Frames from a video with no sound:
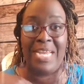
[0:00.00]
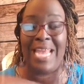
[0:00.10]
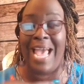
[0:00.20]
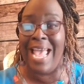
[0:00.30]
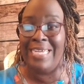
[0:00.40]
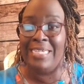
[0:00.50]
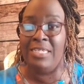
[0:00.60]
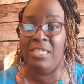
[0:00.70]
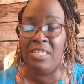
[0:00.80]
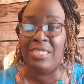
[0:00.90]
And I had to
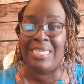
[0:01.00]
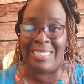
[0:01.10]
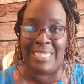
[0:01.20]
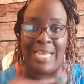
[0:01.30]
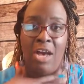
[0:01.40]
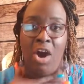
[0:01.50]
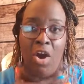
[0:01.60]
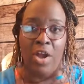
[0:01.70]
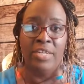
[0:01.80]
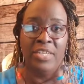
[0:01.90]
look take a
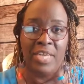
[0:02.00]
hard look